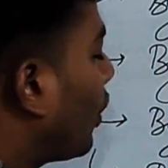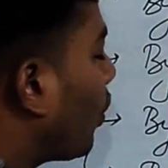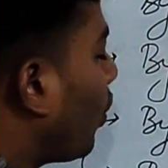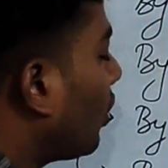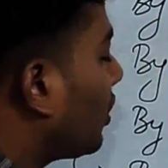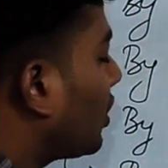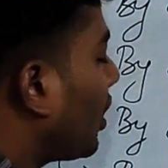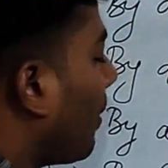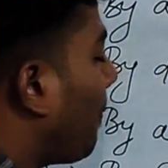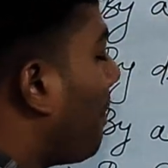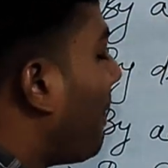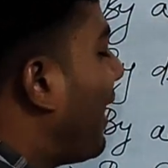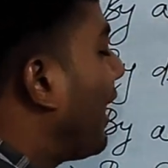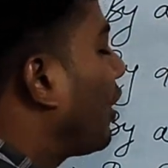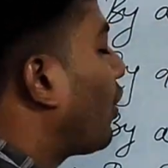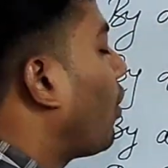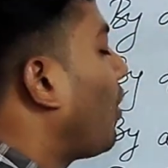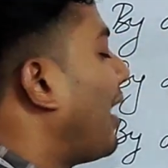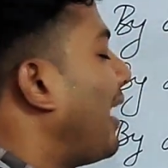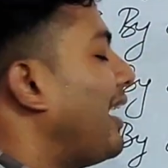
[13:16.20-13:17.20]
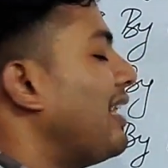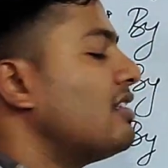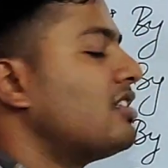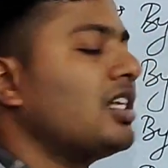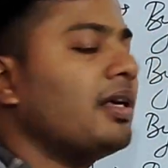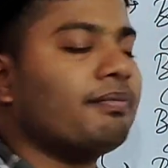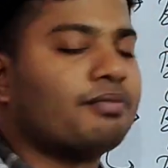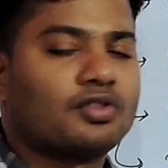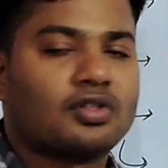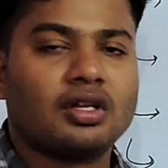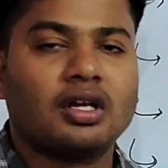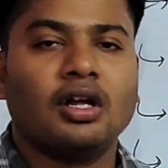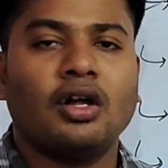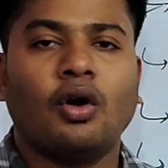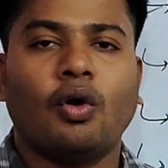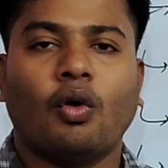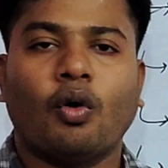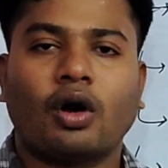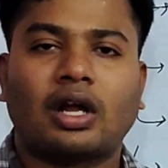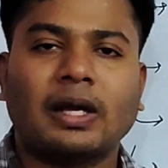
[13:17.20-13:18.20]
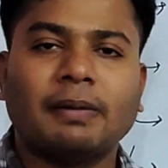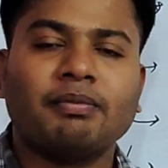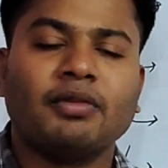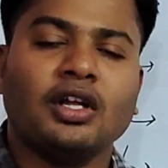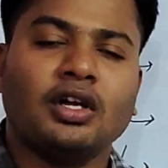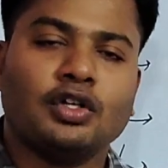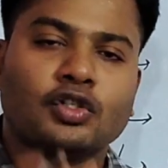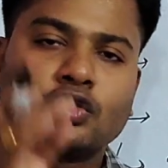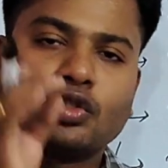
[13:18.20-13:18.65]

growth of microorganisms. Okay,